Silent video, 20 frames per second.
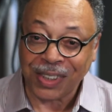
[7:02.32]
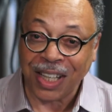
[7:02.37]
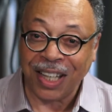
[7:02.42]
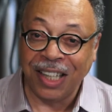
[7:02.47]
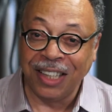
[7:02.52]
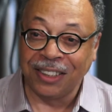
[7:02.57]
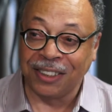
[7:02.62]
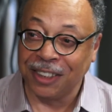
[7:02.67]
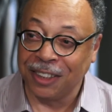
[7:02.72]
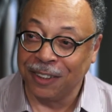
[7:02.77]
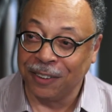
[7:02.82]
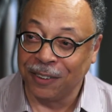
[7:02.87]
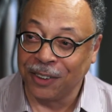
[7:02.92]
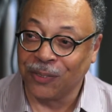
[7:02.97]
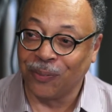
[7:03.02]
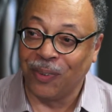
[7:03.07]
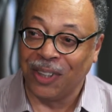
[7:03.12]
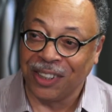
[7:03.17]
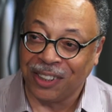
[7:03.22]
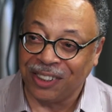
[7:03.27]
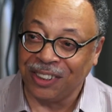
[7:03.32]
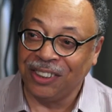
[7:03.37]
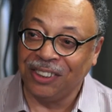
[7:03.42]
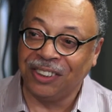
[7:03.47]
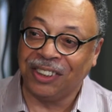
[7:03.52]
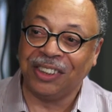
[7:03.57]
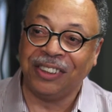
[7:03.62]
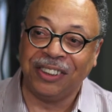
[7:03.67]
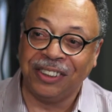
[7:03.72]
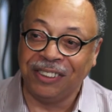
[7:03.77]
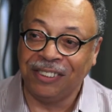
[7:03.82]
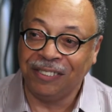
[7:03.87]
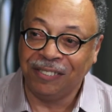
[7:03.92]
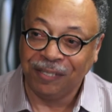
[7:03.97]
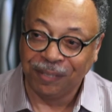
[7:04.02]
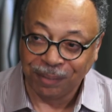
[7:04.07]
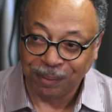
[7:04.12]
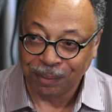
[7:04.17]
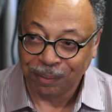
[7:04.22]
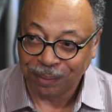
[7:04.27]
And he said, "There's one thing you can do.
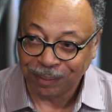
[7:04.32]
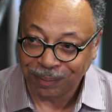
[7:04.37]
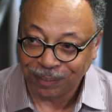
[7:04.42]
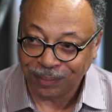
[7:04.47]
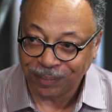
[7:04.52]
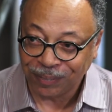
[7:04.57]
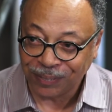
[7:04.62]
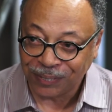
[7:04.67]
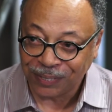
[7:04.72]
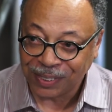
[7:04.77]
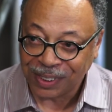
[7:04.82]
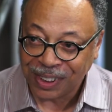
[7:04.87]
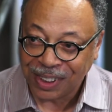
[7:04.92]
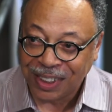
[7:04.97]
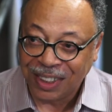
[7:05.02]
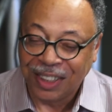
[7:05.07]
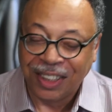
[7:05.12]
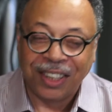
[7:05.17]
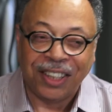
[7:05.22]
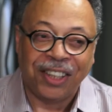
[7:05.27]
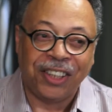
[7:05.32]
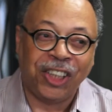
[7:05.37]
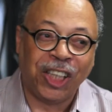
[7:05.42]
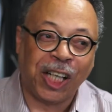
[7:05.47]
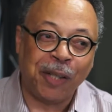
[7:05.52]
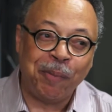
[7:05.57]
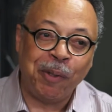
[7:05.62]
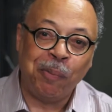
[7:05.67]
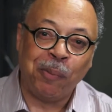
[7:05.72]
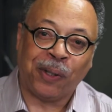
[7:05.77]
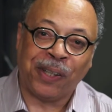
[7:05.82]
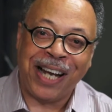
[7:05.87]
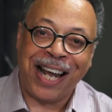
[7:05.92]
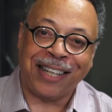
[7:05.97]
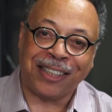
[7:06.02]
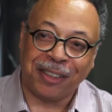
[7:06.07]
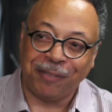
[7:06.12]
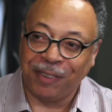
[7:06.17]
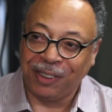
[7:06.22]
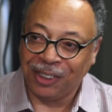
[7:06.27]
You can be more
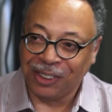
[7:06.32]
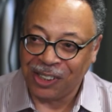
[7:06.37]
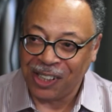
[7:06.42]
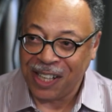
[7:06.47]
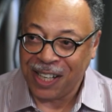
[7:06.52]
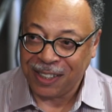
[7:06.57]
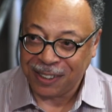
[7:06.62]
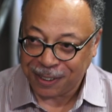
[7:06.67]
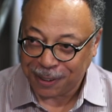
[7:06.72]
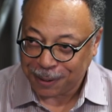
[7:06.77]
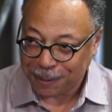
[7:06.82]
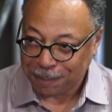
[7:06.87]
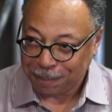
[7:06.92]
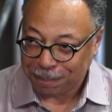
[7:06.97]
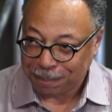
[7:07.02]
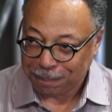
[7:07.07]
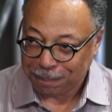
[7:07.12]
active in the class."